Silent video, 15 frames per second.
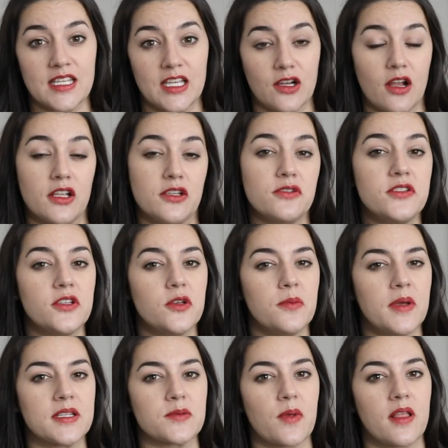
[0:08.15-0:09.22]
here on YouTube
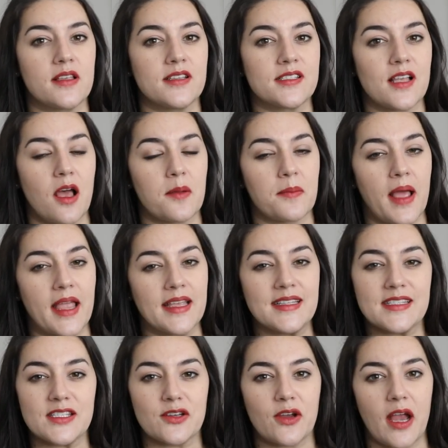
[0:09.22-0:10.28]
as well as on my
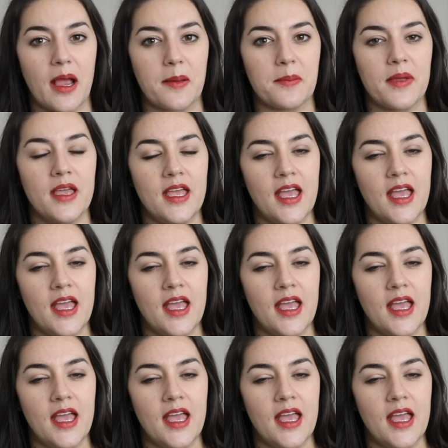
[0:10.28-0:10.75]
Instagram.